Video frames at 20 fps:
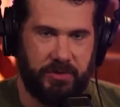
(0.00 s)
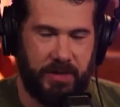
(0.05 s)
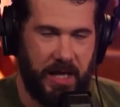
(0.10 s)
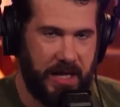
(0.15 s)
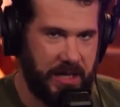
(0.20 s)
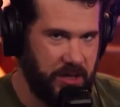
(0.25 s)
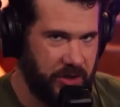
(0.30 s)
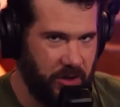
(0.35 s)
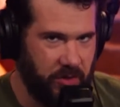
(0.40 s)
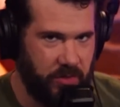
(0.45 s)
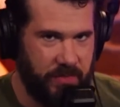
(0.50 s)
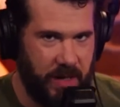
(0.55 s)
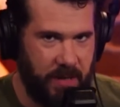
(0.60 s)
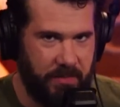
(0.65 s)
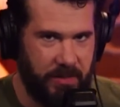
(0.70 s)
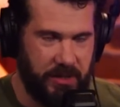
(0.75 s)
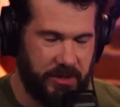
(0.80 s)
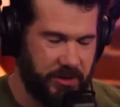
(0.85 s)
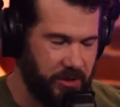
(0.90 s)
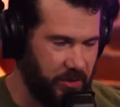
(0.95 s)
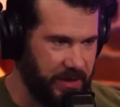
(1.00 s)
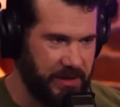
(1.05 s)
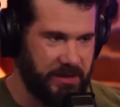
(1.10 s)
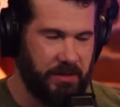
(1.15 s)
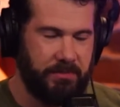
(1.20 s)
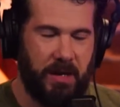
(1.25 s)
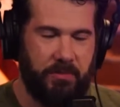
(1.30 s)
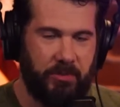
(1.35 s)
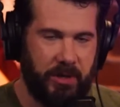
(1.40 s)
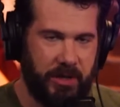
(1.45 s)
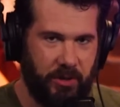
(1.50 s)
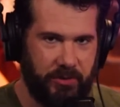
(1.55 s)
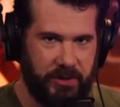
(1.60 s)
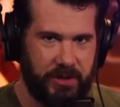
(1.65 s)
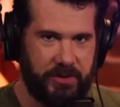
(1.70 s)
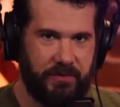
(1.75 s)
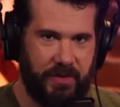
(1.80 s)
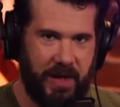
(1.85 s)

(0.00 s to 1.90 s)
A lot of you don't remember this. Don't let the memory hold us.